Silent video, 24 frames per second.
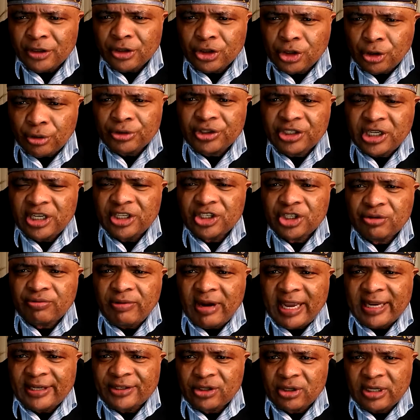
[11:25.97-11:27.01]
Do things
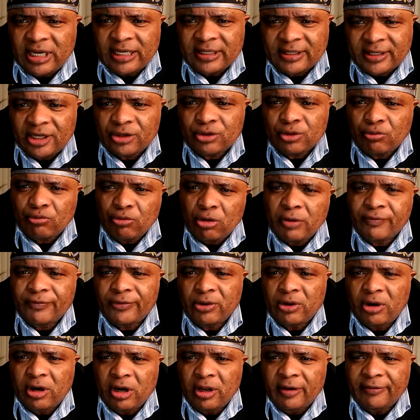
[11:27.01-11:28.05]
right so that things will work
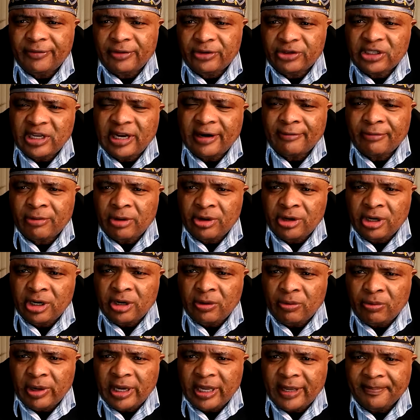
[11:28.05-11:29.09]
for all of us than running
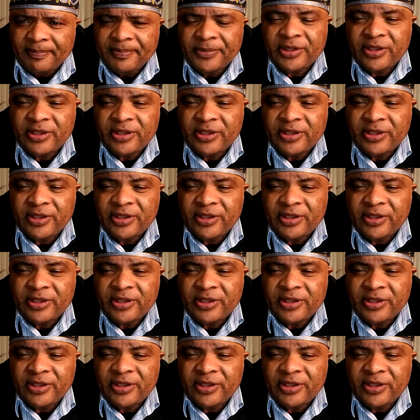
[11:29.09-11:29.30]
away.